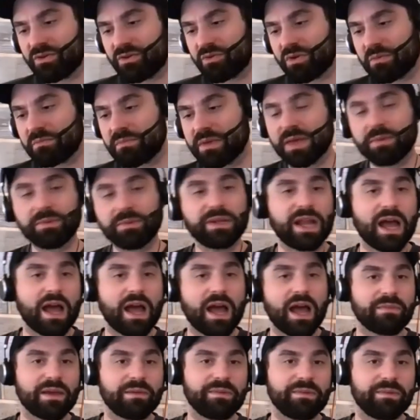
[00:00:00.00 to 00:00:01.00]
or maybe
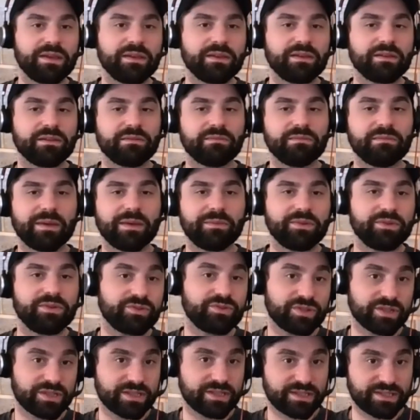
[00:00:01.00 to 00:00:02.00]
not. Maybe maybe you
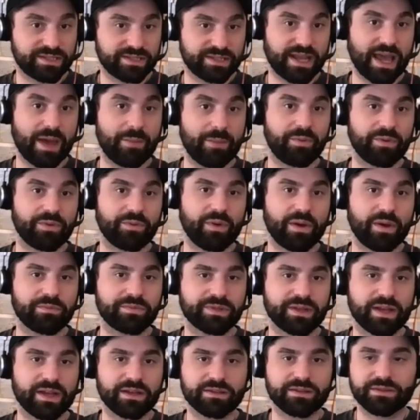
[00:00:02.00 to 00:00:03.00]
just kept with
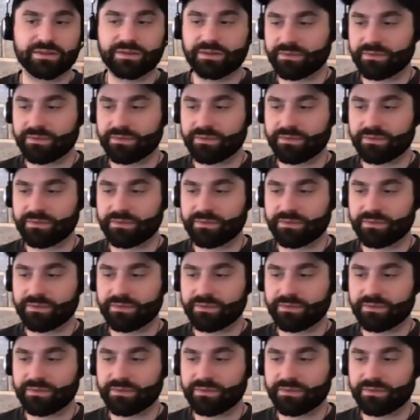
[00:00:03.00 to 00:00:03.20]
websites.